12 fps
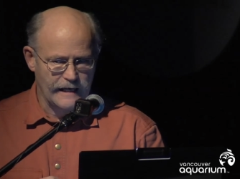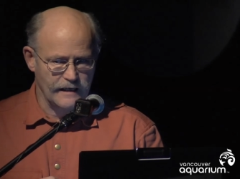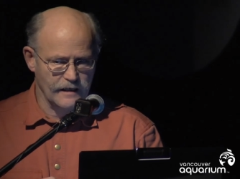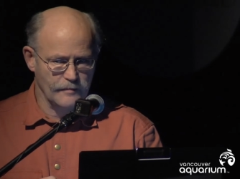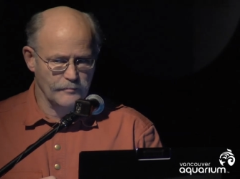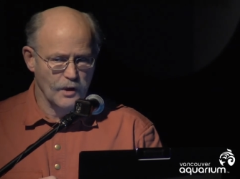
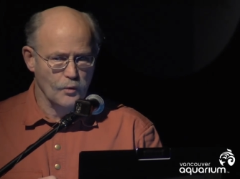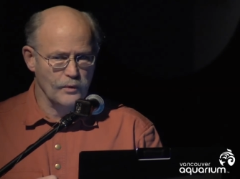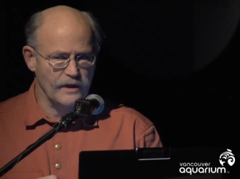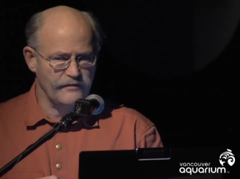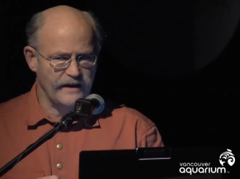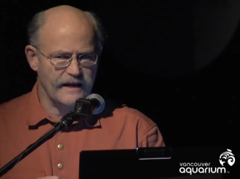Um,
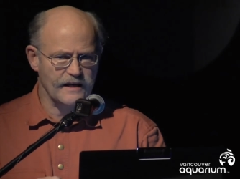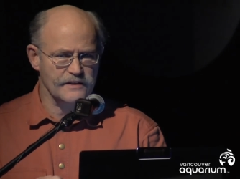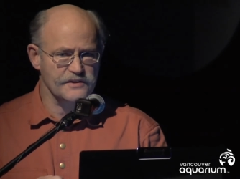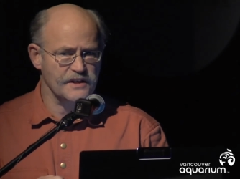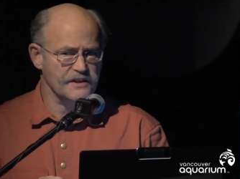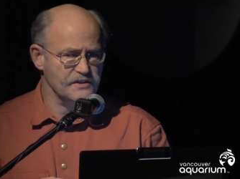we've had
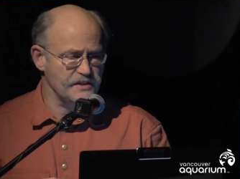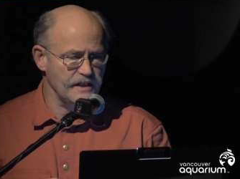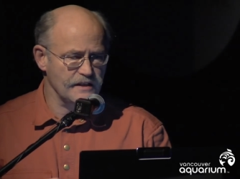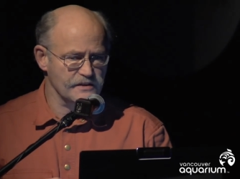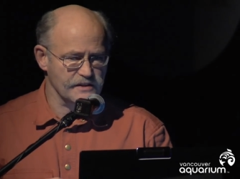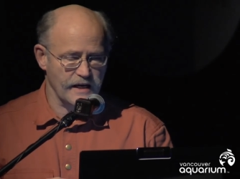
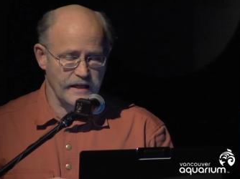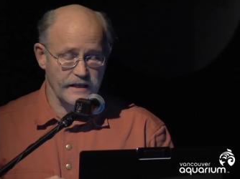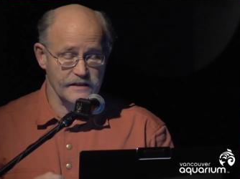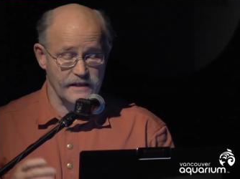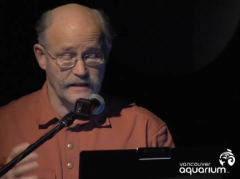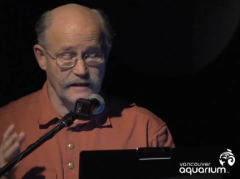16
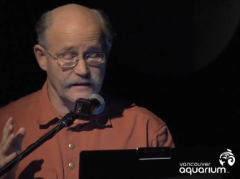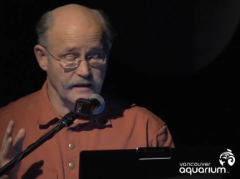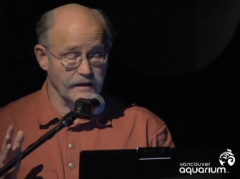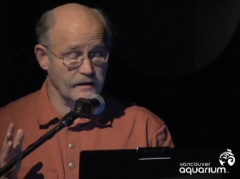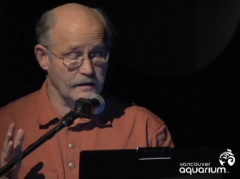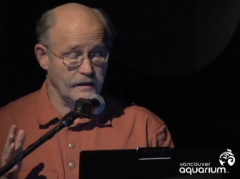sightings, and I
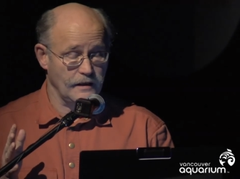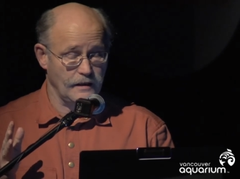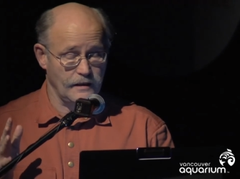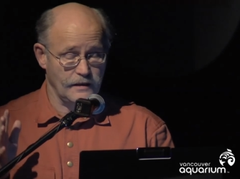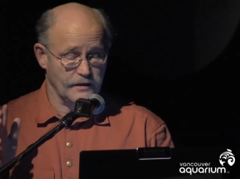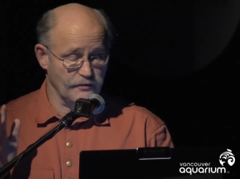think
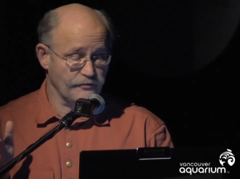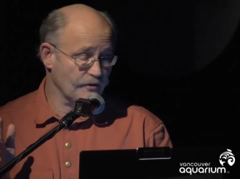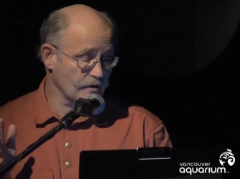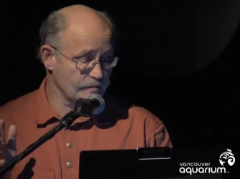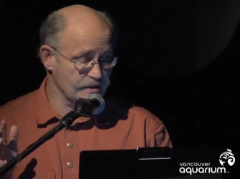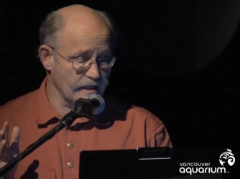
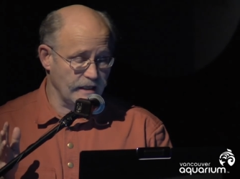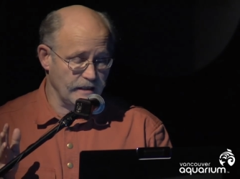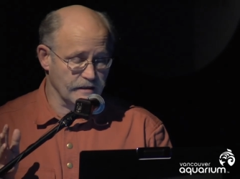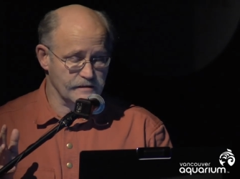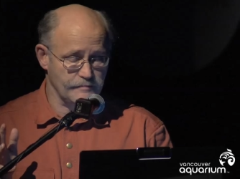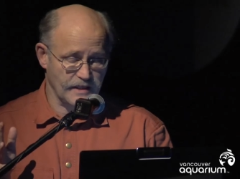confirmed
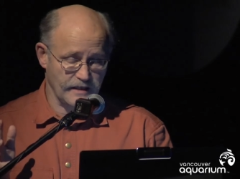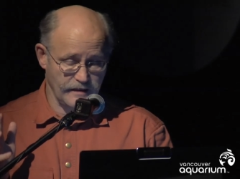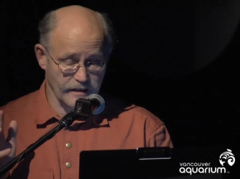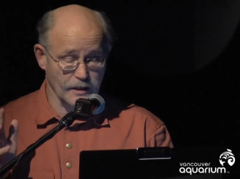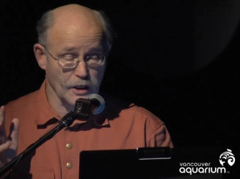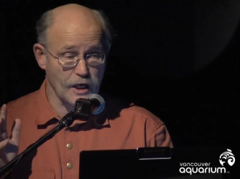sightings, but I
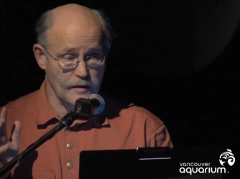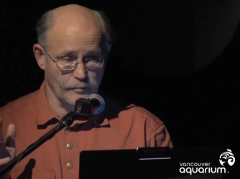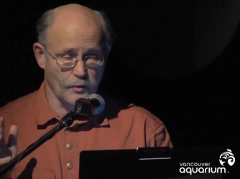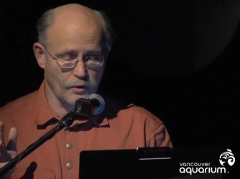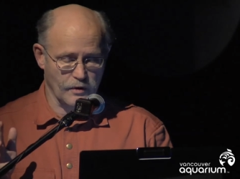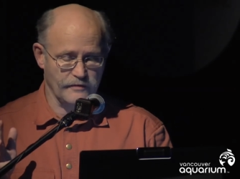think a lot
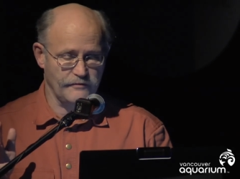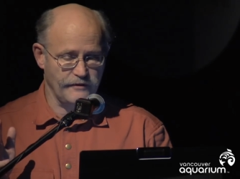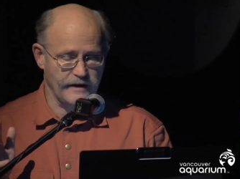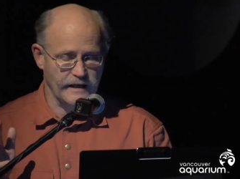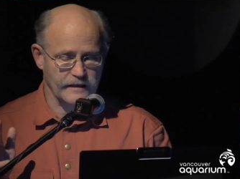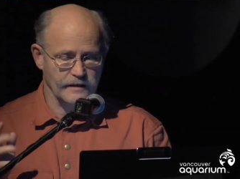more, in
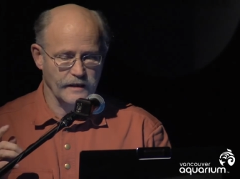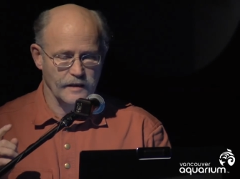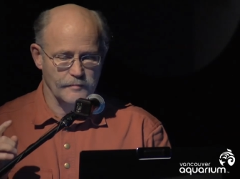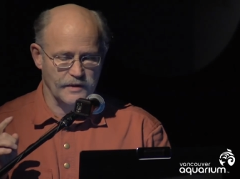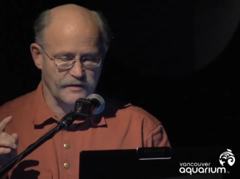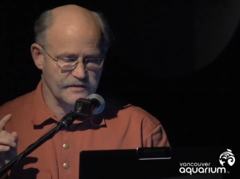fact,
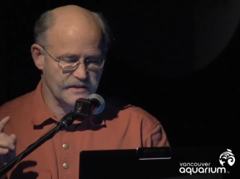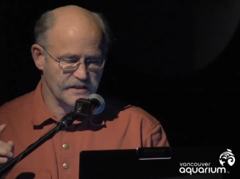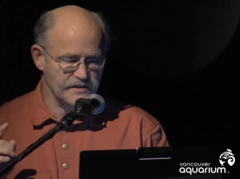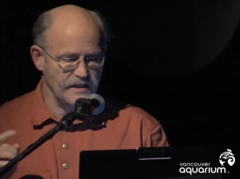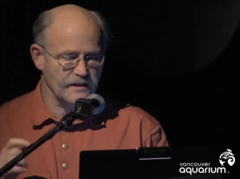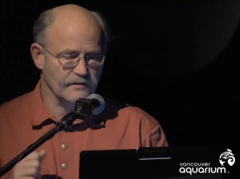but
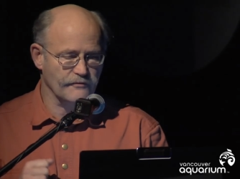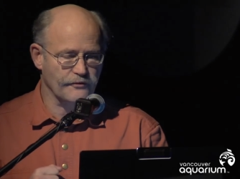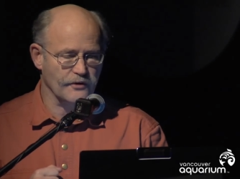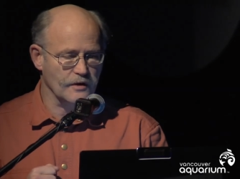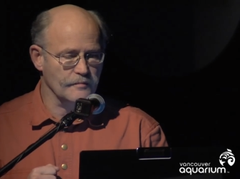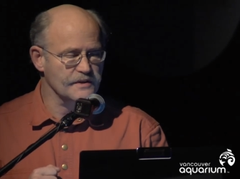16
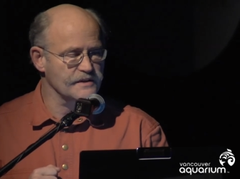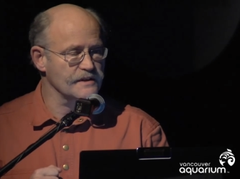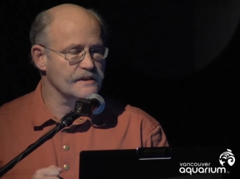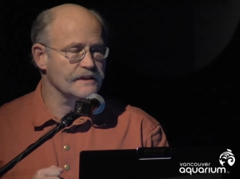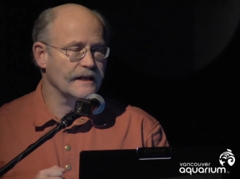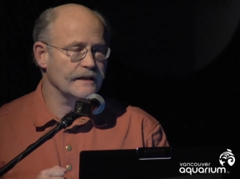confirmed
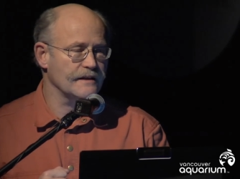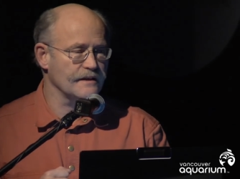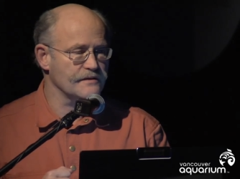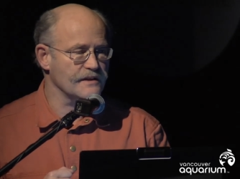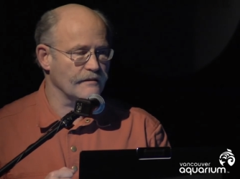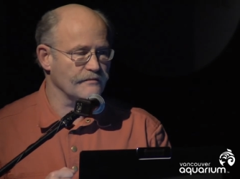since
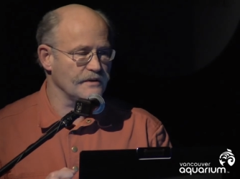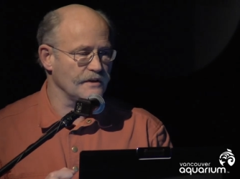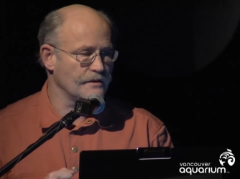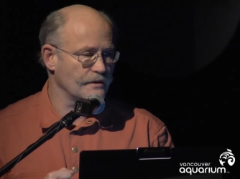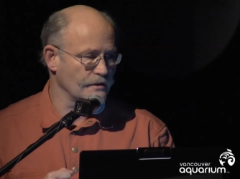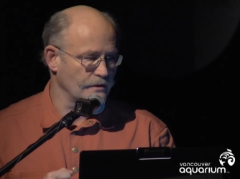
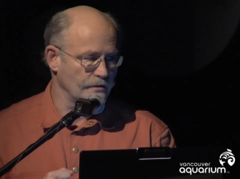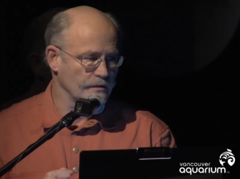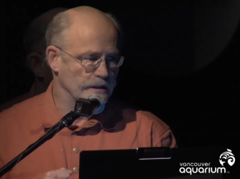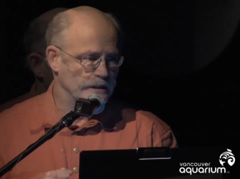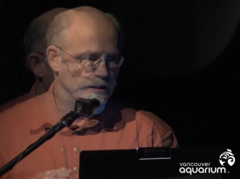1972.